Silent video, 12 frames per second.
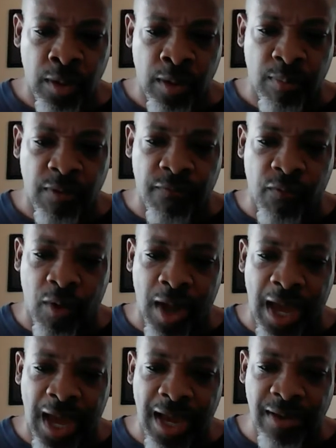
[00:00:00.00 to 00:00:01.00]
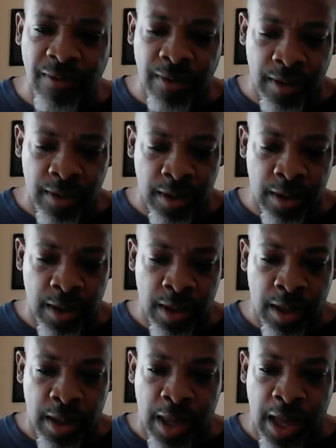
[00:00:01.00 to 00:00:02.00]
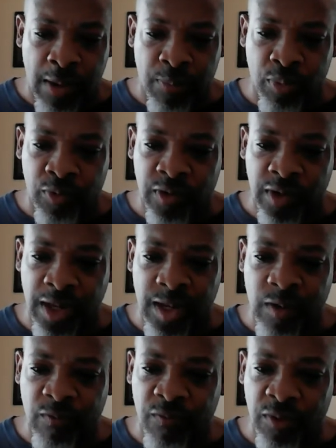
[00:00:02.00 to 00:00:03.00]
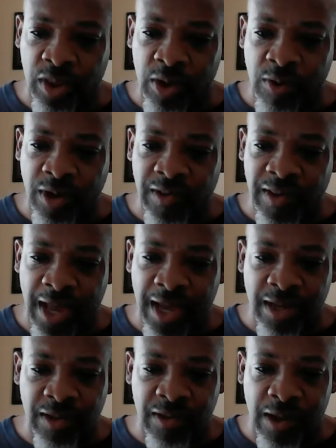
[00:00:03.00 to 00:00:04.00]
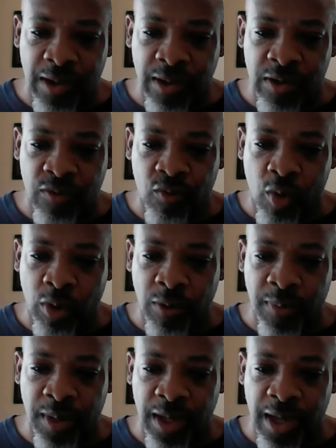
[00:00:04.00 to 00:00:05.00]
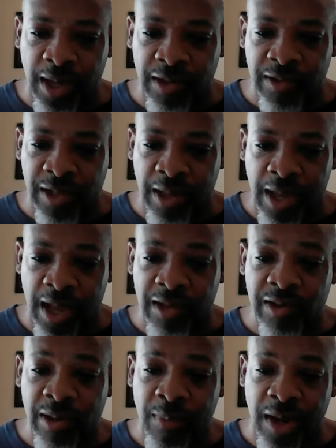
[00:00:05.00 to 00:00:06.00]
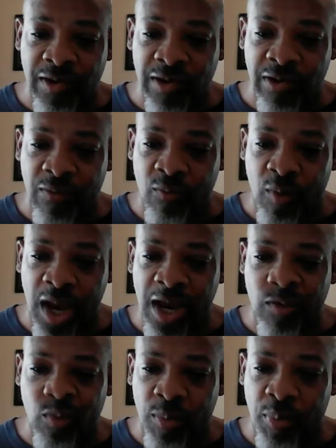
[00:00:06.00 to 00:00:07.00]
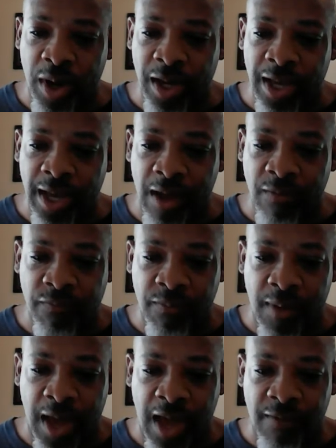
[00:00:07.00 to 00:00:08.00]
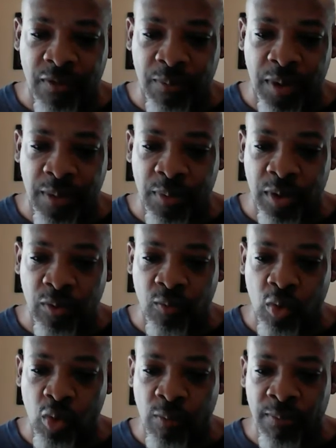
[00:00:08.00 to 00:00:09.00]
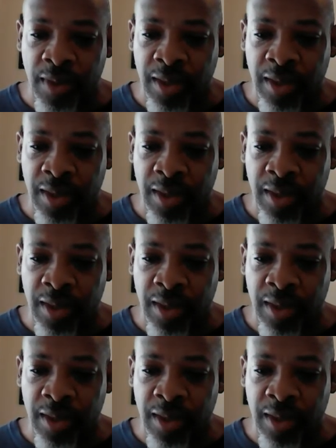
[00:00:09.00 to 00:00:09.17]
Before hate had proceeded for 30 seconds, uncontrollably exclamations of rage were breaking out from half the people in the room.